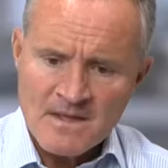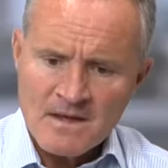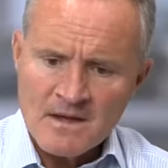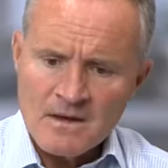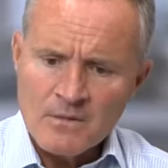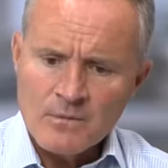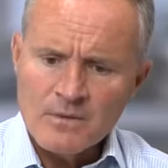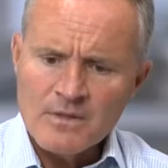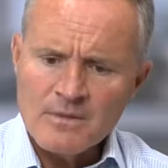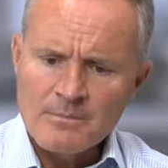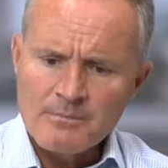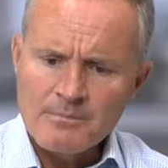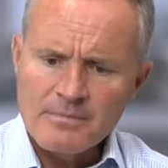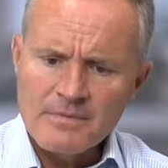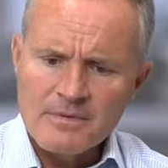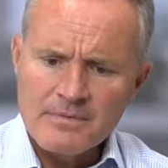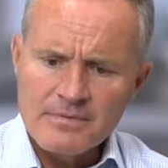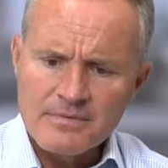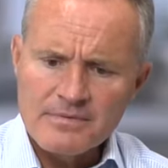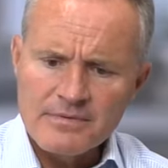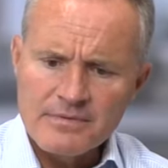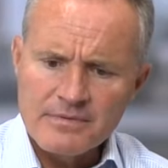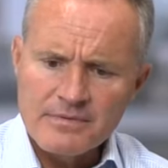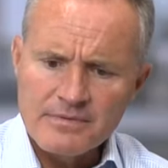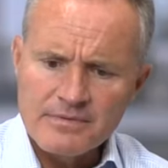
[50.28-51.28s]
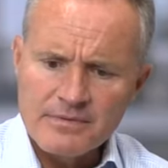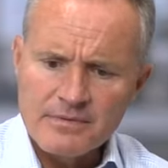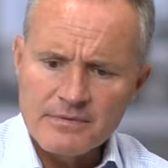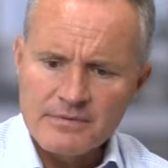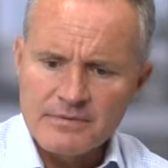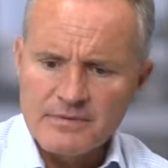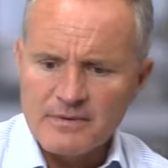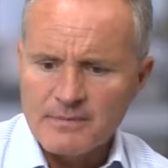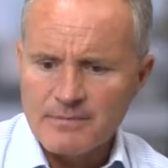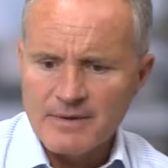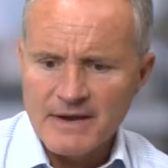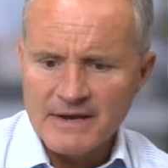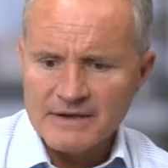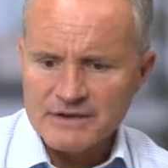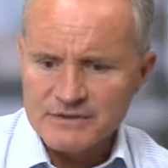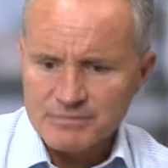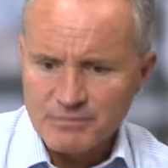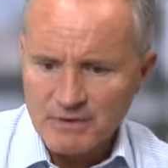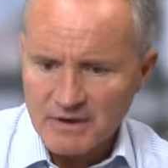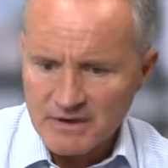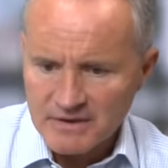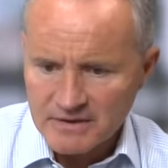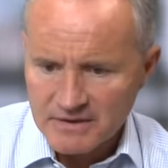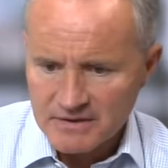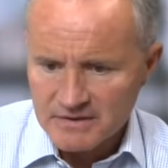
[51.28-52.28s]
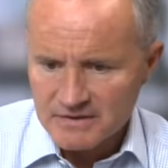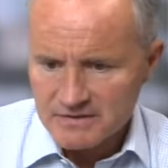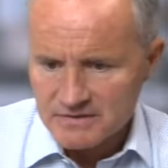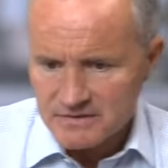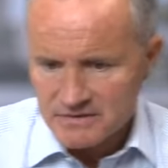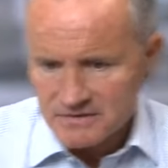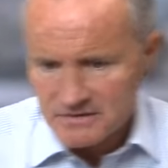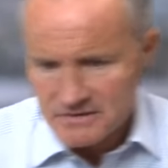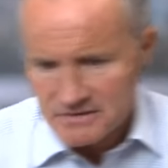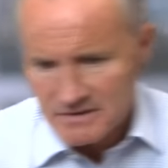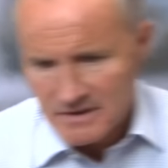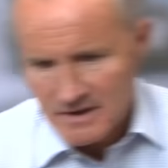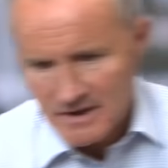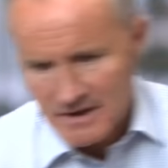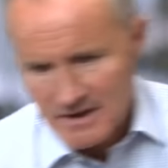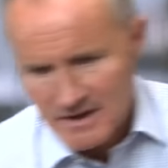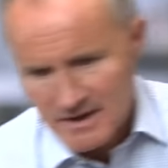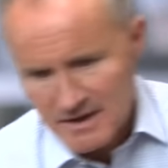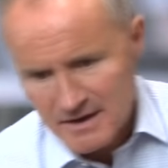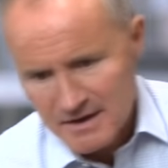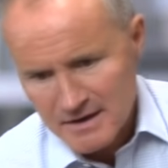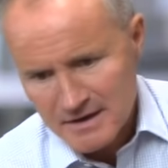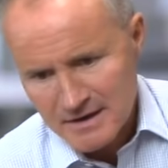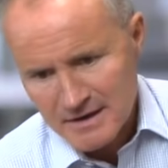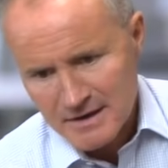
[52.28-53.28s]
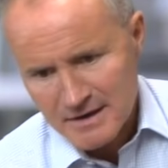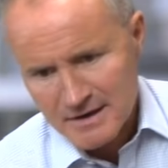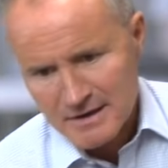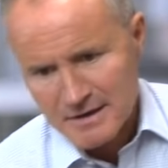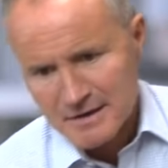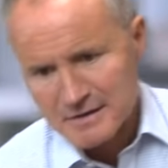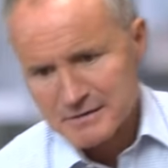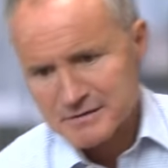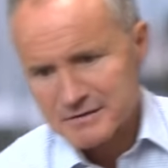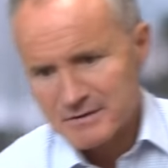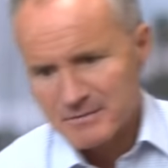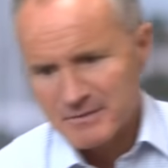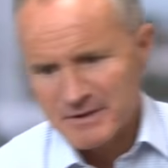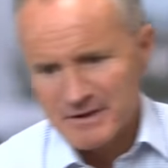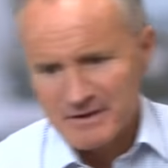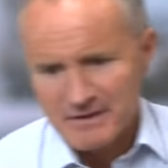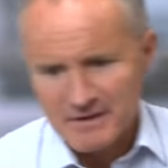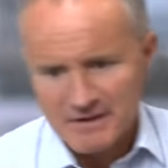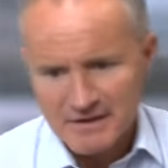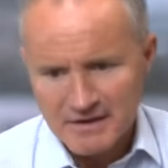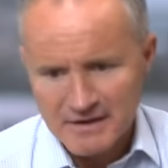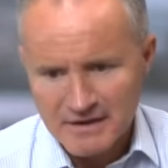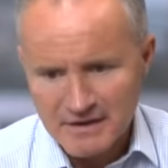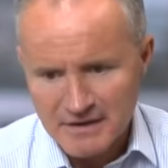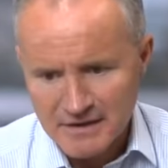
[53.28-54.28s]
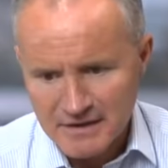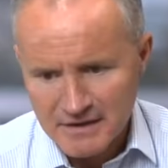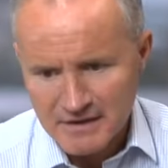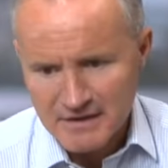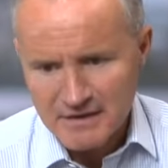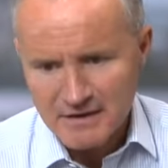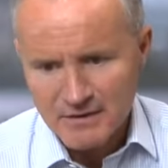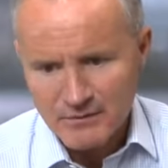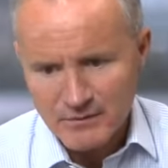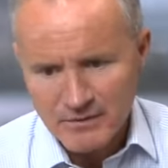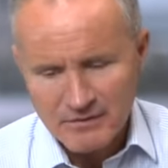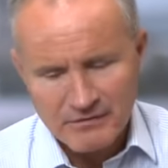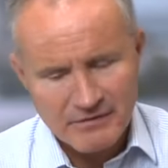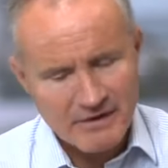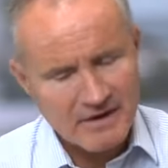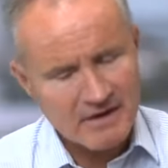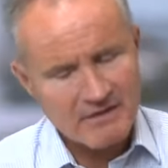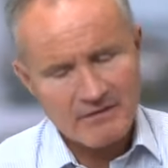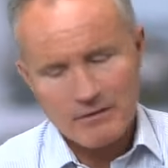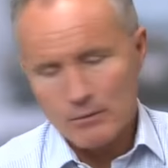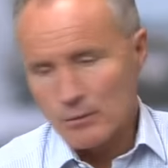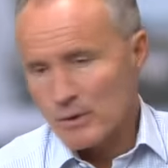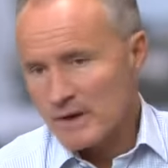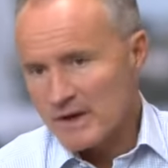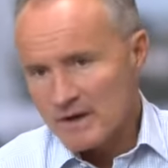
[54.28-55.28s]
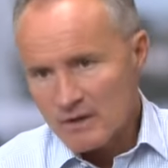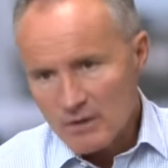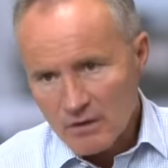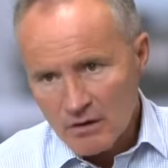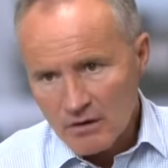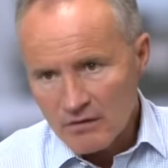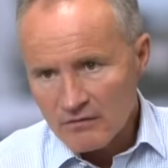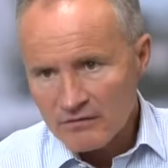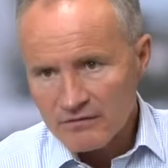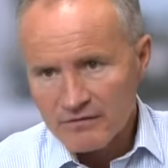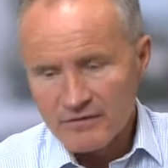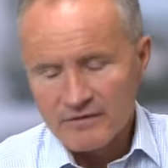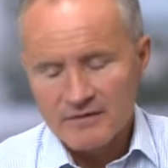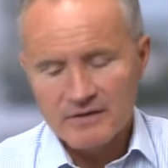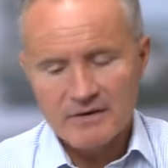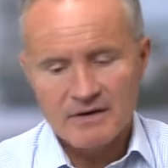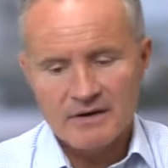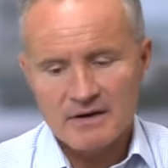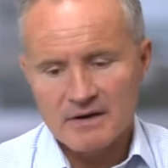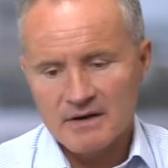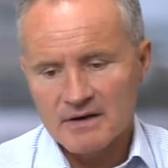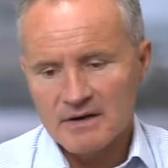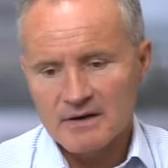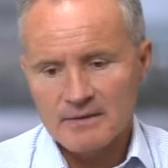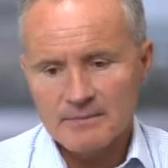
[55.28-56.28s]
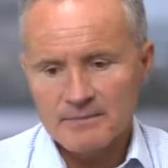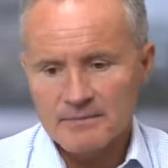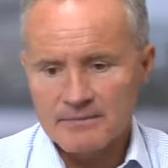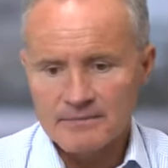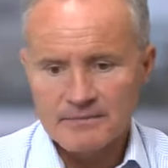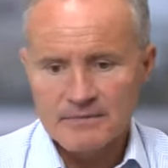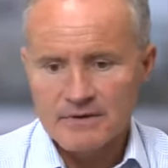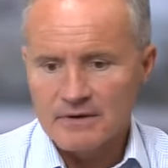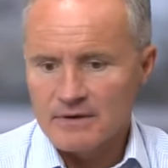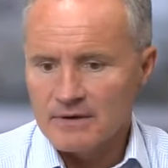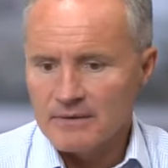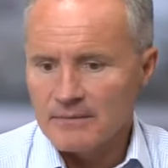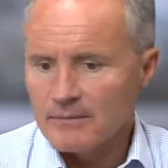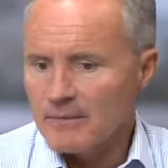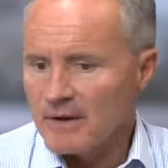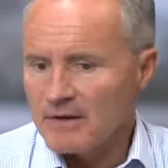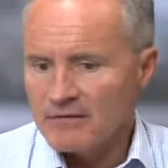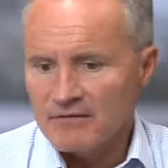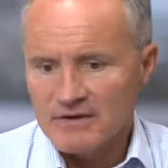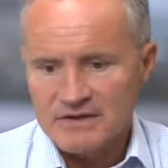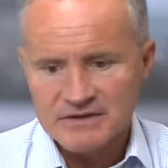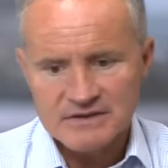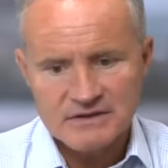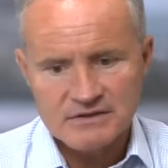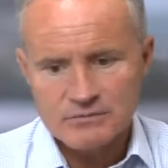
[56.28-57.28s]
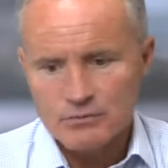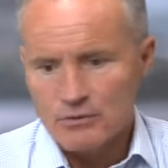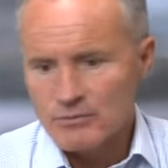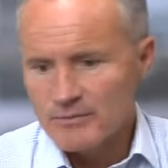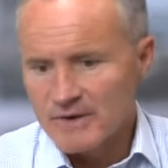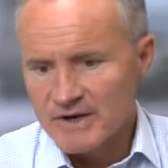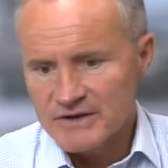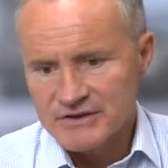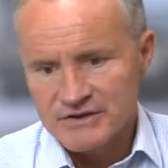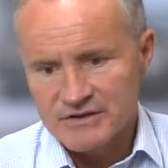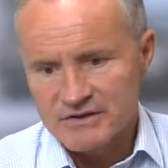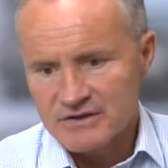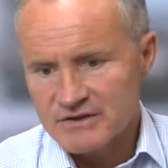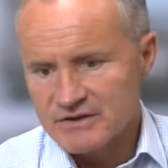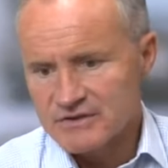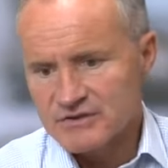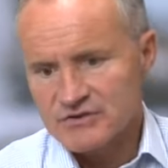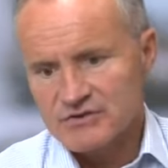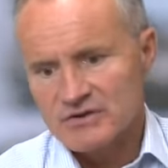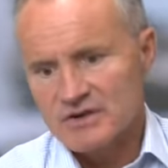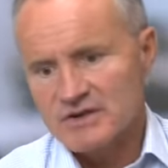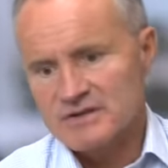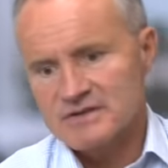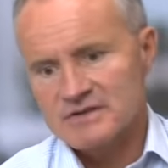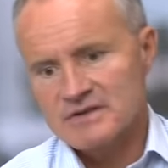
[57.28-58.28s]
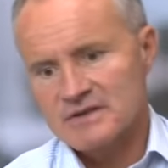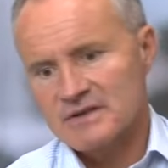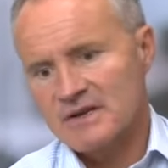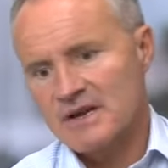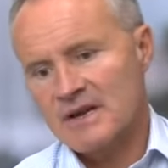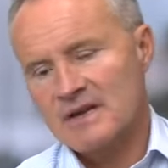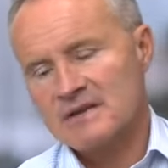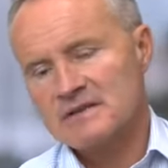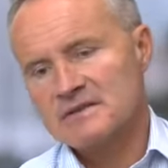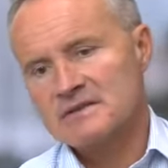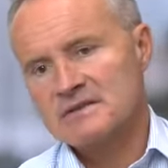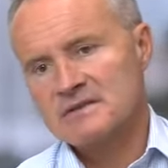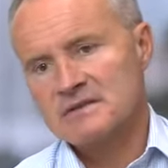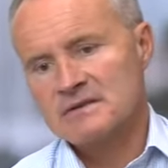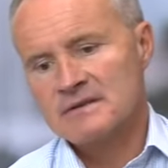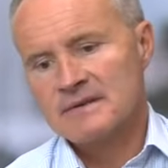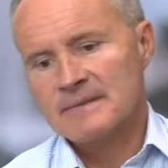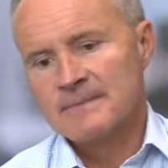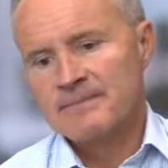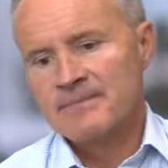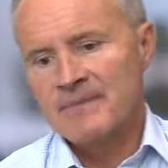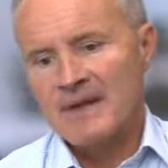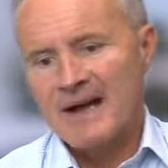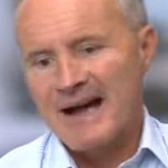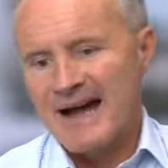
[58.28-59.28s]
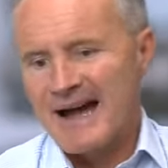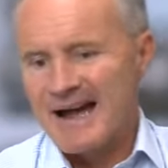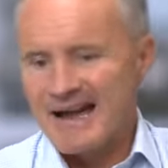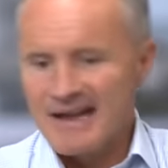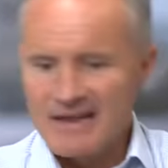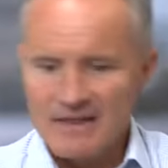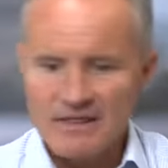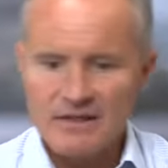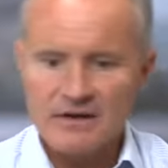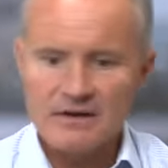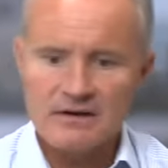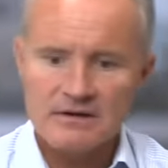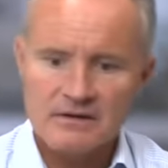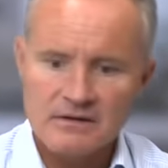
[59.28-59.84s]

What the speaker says: Well, the benchmark is something that we're very aware of. Investors will measure this trust against either